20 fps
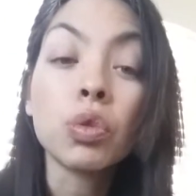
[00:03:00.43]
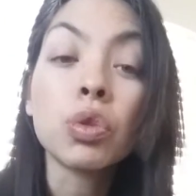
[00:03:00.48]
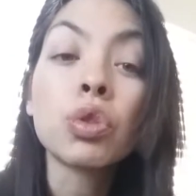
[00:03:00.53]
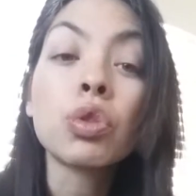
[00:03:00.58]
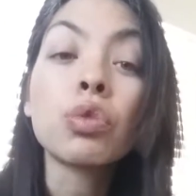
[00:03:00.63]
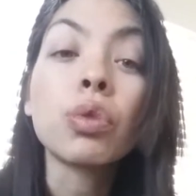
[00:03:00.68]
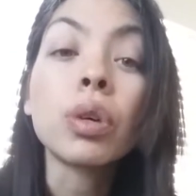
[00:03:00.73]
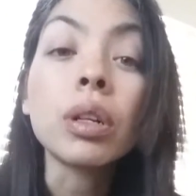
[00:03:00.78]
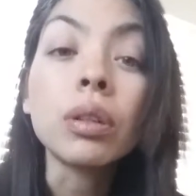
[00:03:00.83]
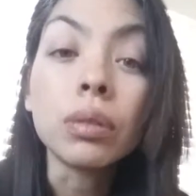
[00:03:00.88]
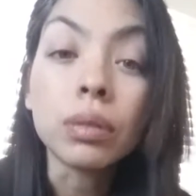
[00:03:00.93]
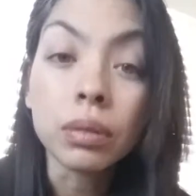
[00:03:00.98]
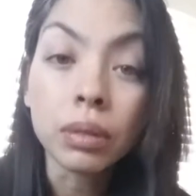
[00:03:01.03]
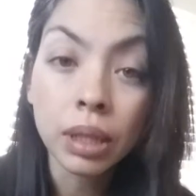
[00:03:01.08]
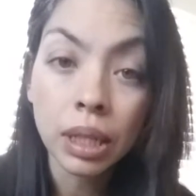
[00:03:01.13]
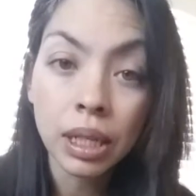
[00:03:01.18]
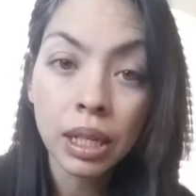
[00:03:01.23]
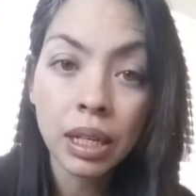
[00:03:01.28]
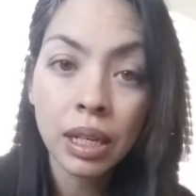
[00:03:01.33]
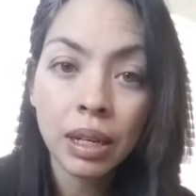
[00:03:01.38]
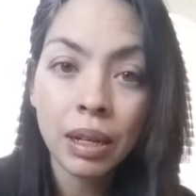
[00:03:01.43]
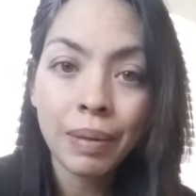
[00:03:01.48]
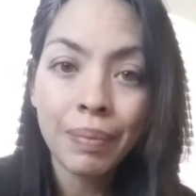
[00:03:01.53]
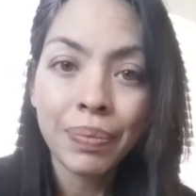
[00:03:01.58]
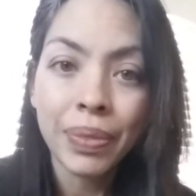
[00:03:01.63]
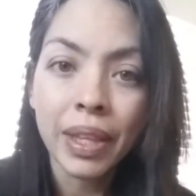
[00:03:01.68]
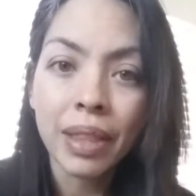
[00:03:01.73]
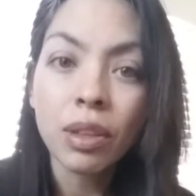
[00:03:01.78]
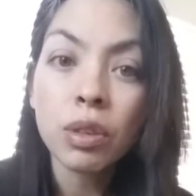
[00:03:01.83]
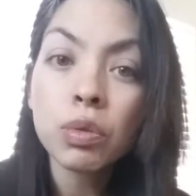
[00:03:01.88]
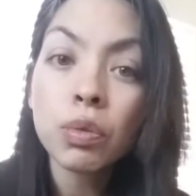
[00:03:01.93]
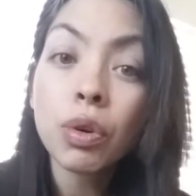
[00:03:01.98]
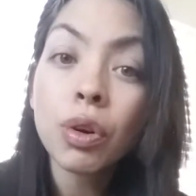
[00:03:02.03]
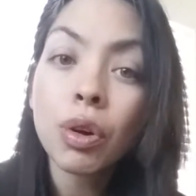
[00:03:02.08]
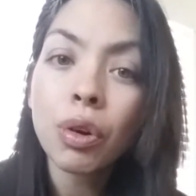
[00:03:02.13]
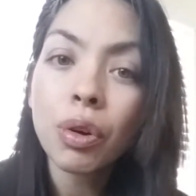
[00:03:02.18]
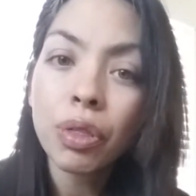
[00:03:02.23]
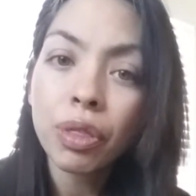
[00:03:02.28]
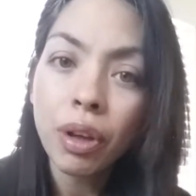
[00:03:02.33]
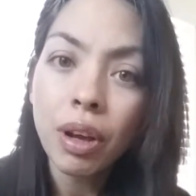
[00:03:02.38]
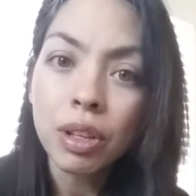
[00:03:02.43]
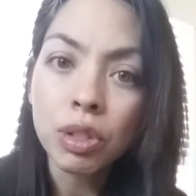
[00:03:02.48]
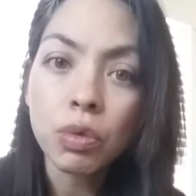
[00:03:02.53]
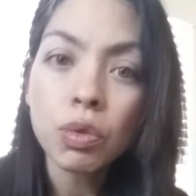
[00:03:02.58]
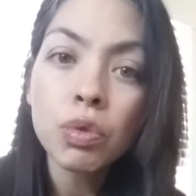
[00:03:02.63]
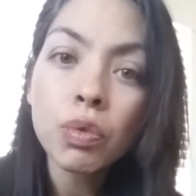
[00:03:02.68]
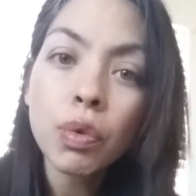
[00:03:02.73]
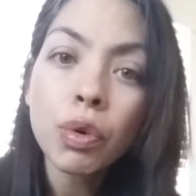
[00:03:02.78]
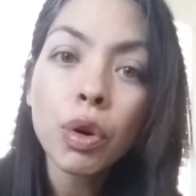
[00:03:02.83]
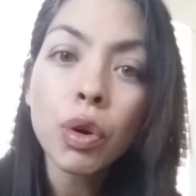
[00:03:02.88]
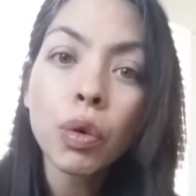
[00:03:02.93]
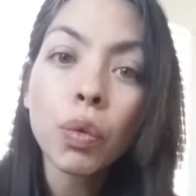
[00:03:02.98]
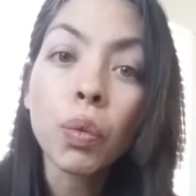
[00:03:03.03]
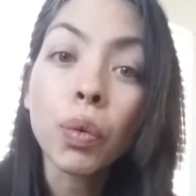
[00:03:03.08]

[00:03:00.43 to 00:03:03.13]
to struggle. And those were her thoughts. Those were her